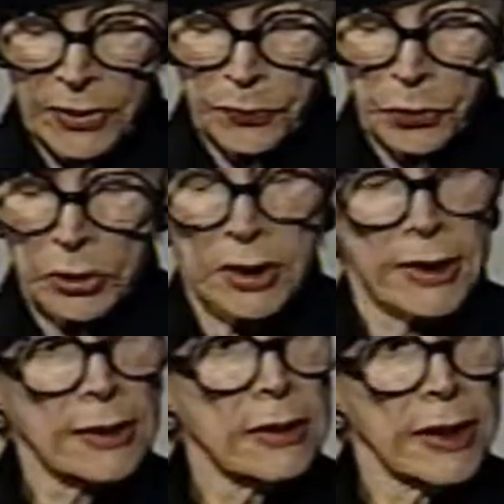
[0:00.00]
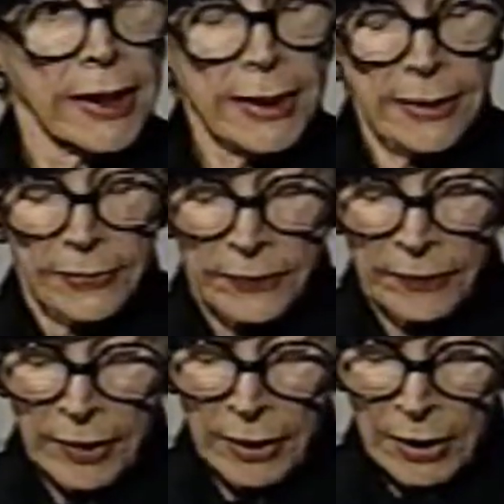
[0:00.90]
the Brooklyn Clinic,
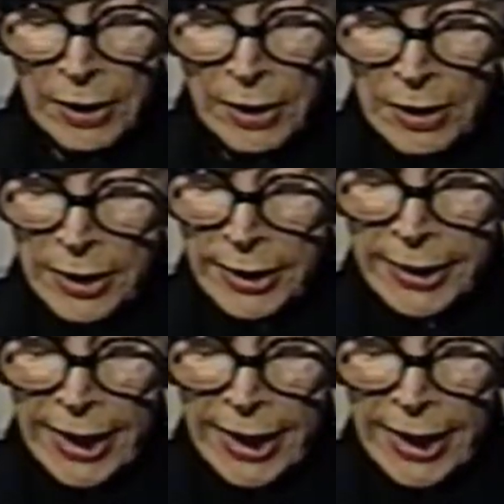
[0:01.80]
and